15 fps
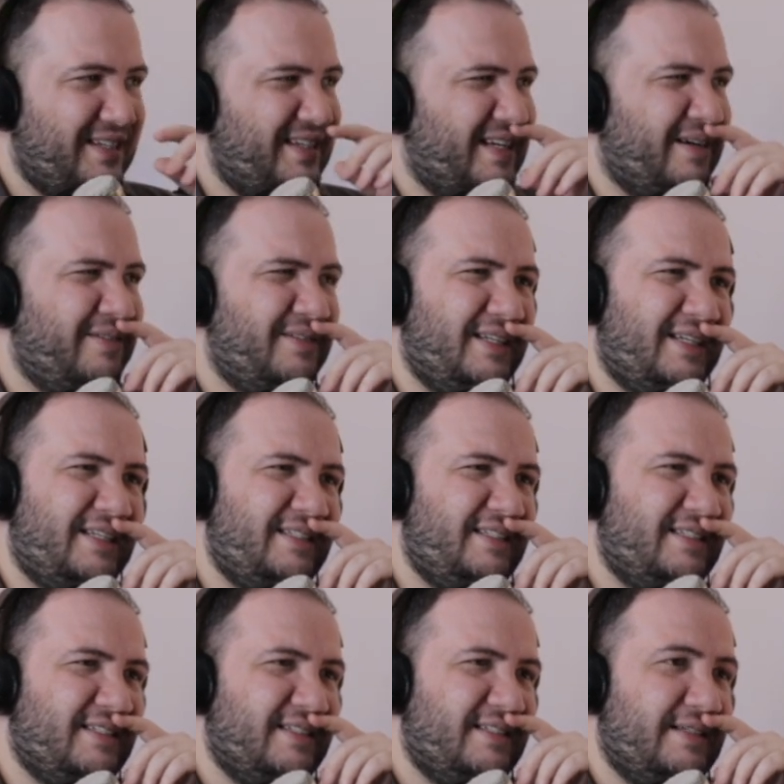
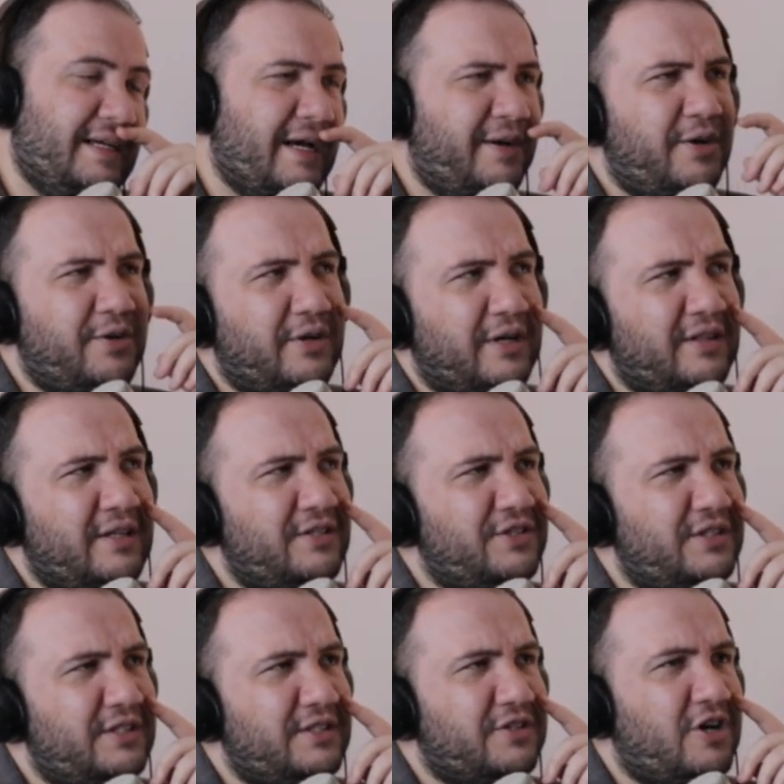Nowadays, I don't know. I think
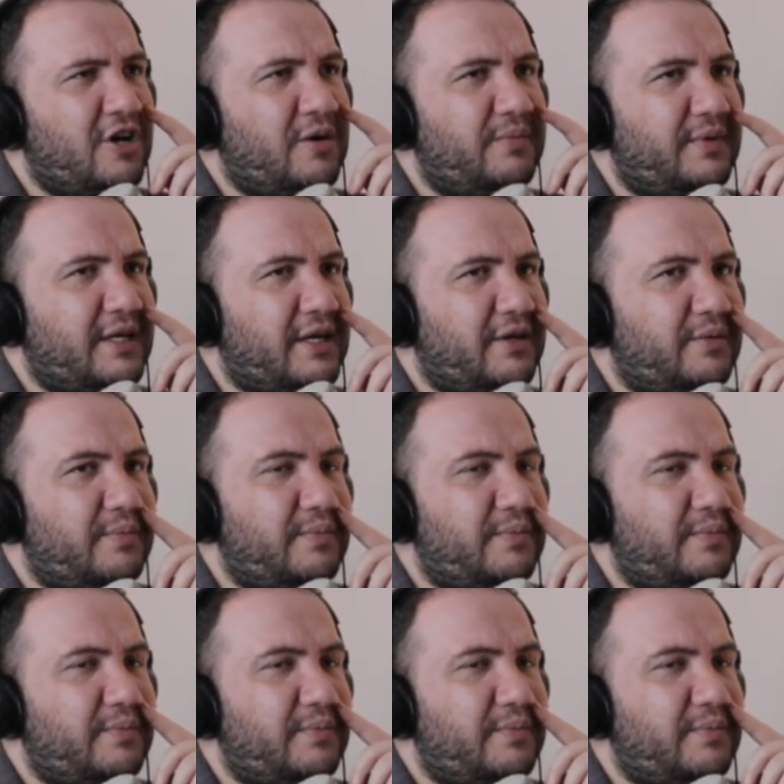she's calmed down.